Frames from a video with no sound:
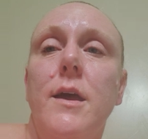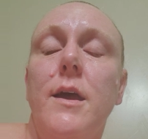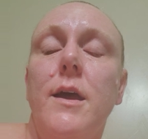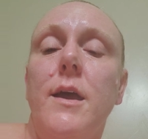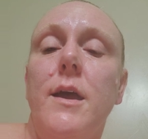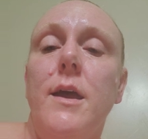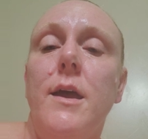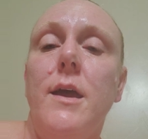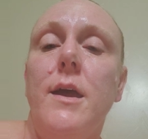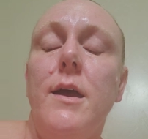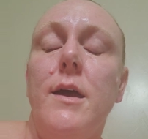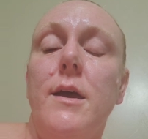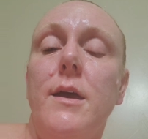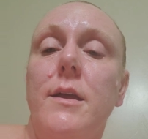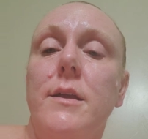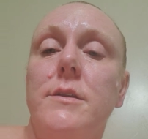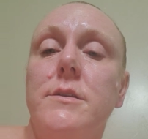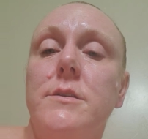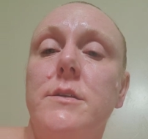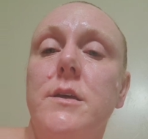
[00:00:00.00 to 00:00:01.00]

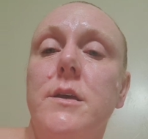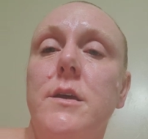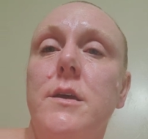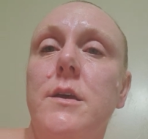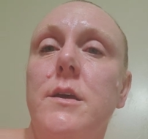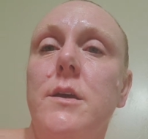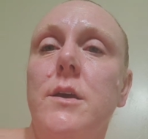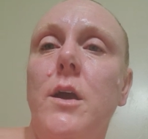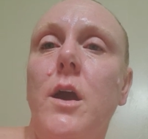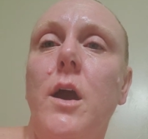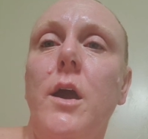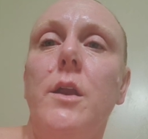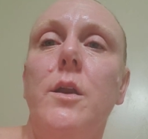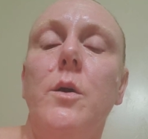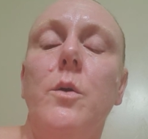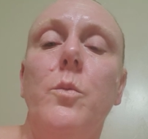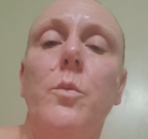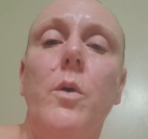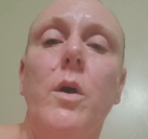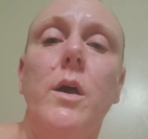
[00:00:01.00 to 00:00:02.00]
And kind
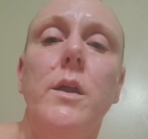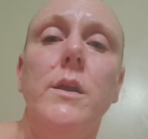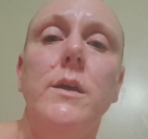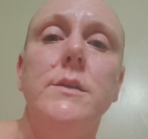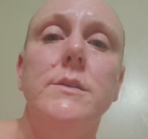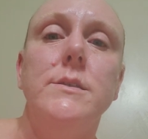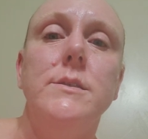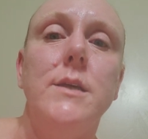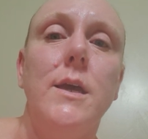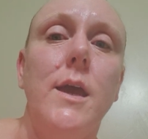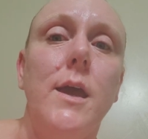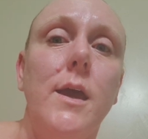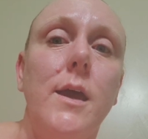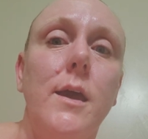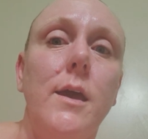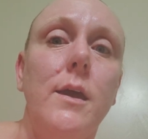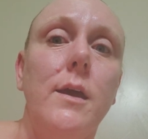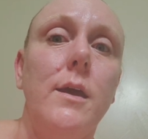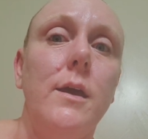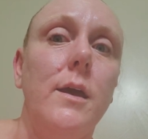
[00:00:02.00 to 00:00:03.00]
of want to
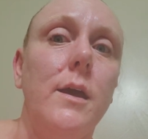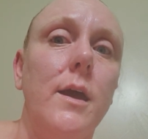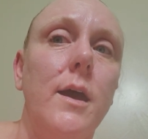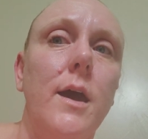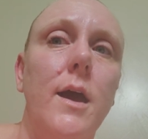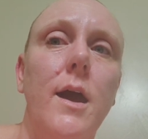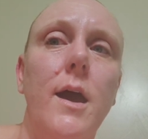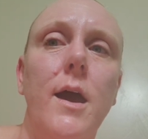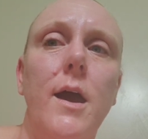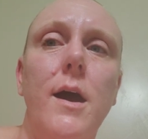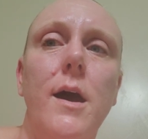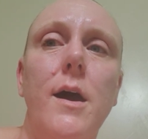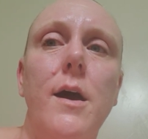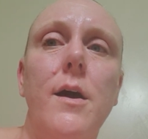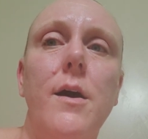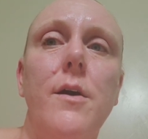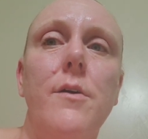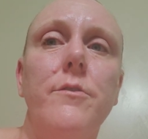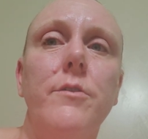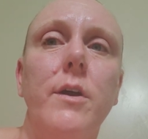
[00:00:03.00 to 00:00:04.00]
say,
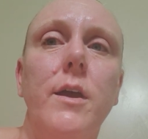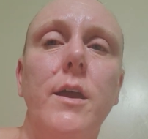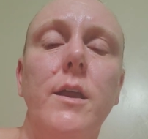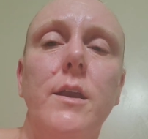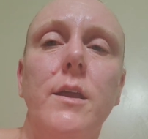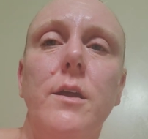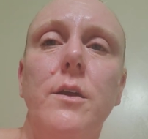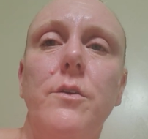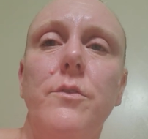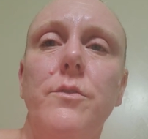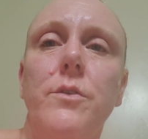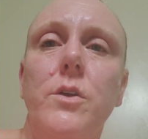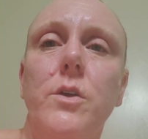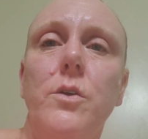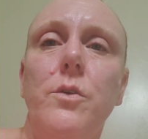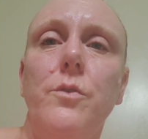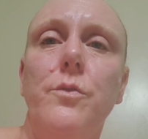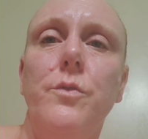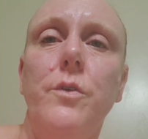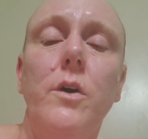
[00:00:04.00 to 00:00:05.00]
have any of
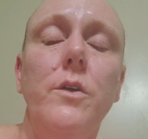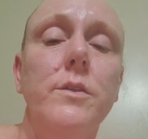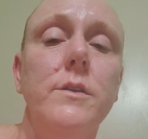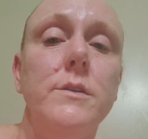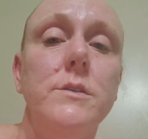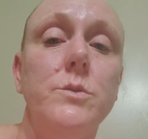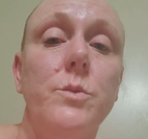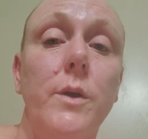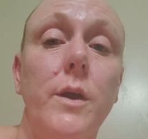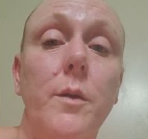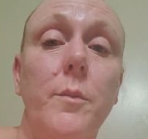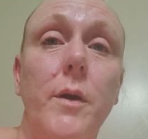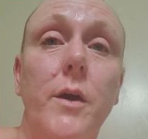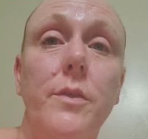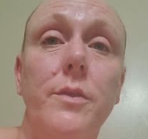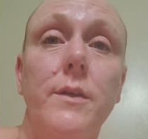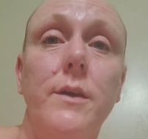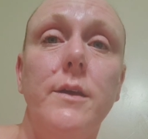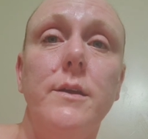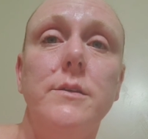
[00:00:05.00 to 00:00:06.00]
you felt this way
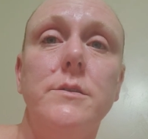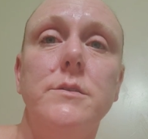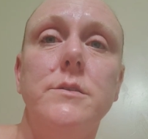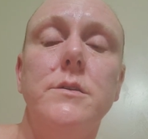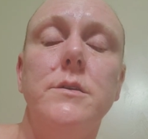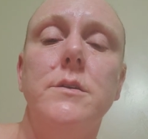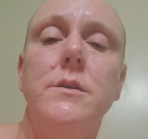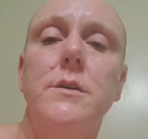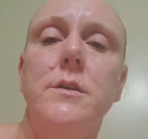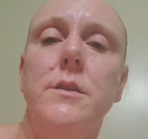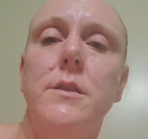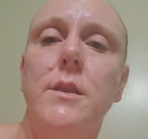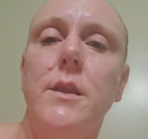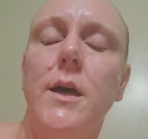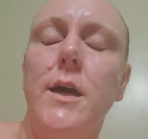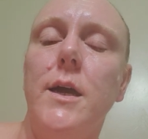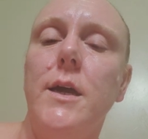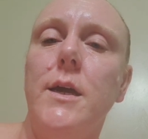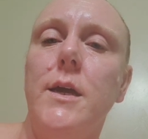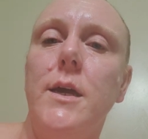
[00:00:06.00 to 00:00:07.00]
about things?
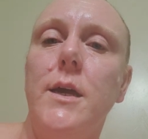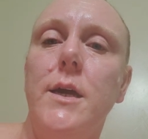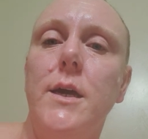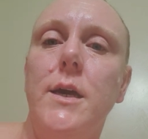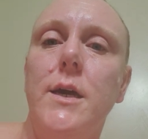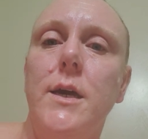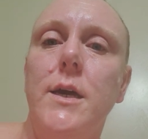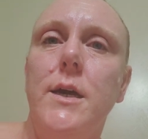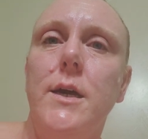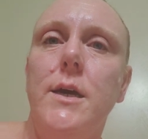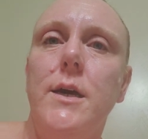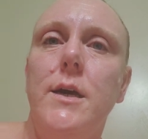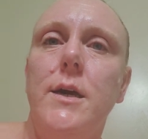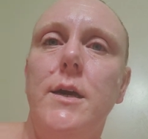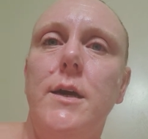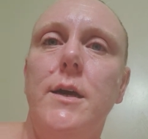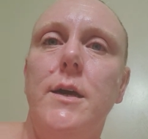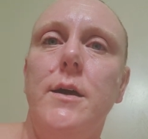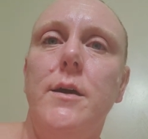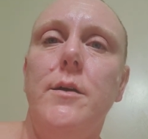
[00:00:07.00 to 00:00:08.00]
Like,
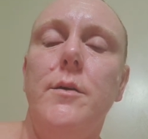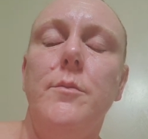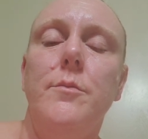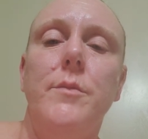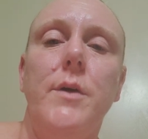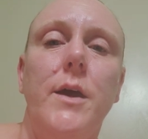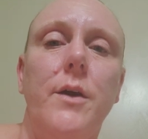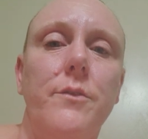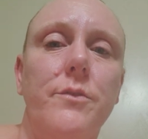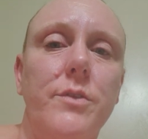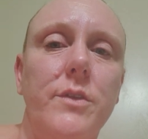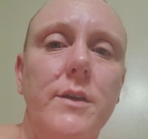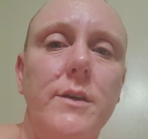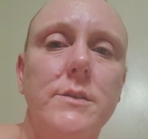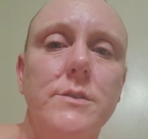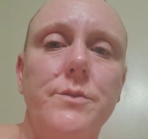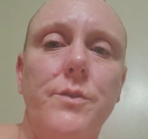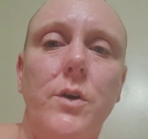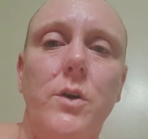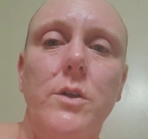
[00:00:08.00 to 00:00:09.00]
have
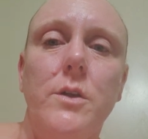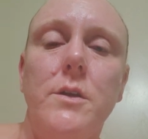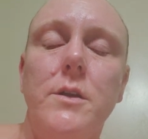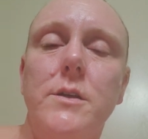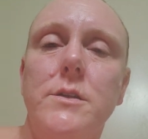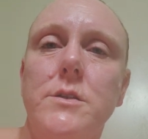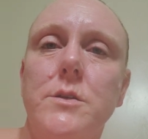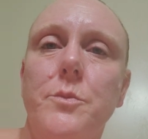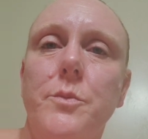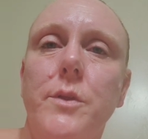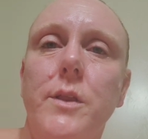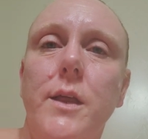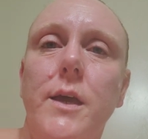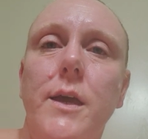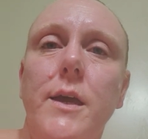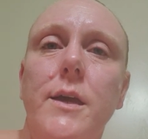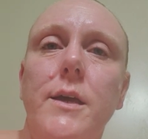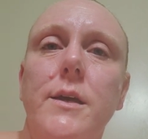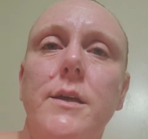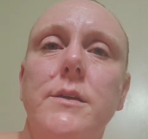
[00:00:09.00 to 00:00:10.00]
things fallen into
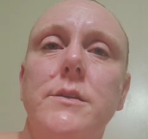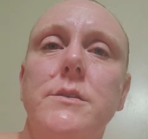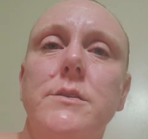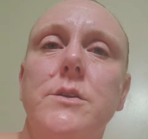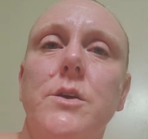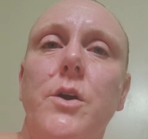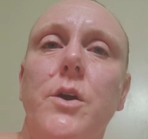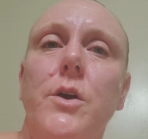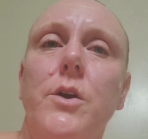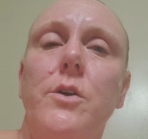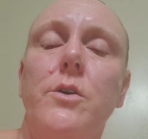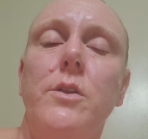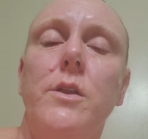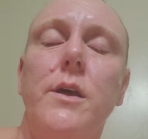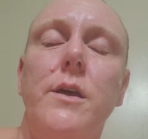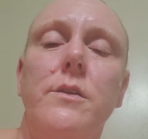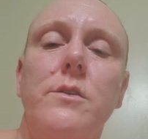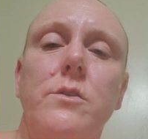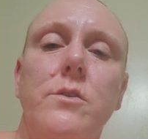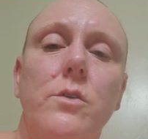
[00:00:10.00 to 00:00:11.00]
place? Are you
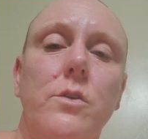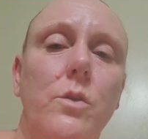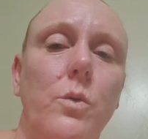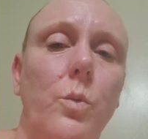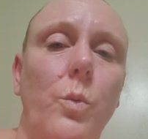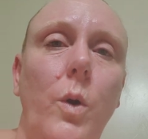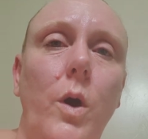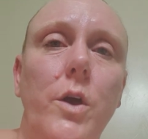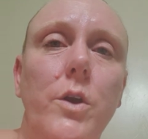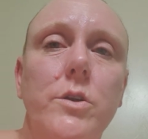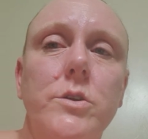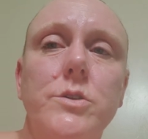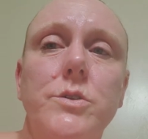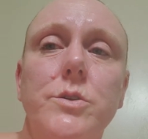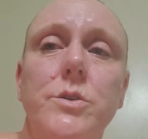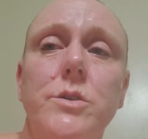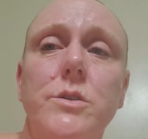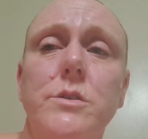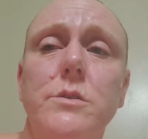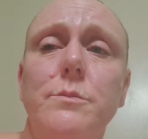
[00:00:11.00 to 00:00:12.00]
led to the water,
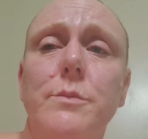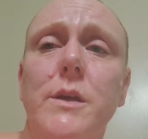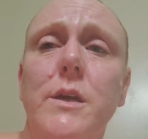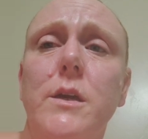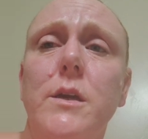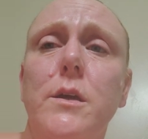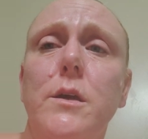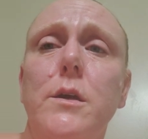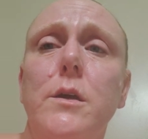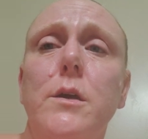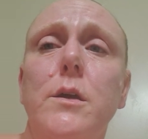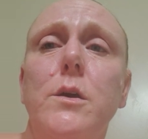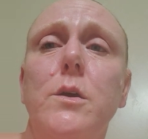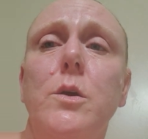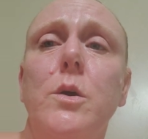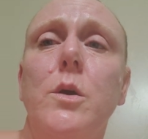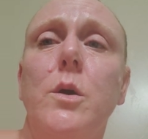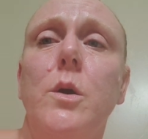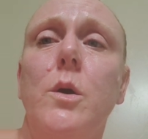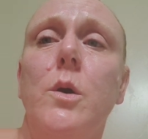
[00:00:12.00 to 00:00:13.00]
so to
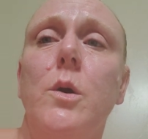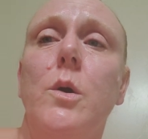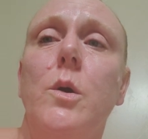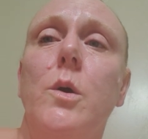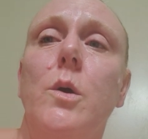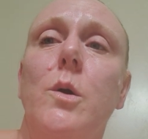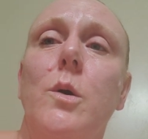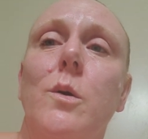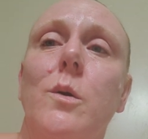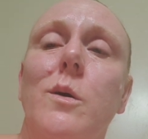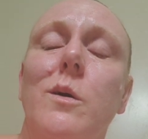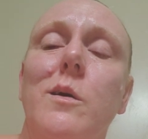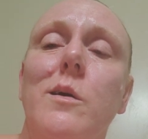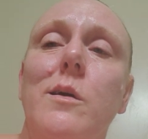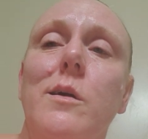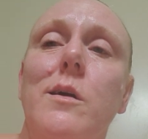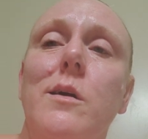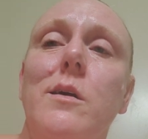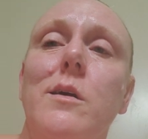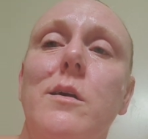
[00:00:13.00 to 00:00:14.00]
speak?
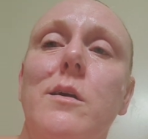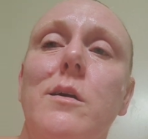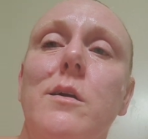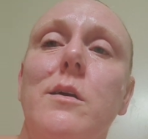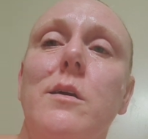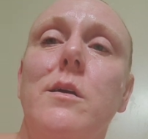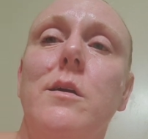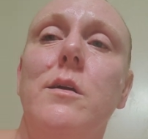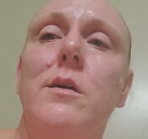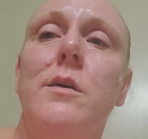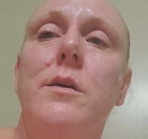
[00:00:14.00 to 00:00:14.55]
Or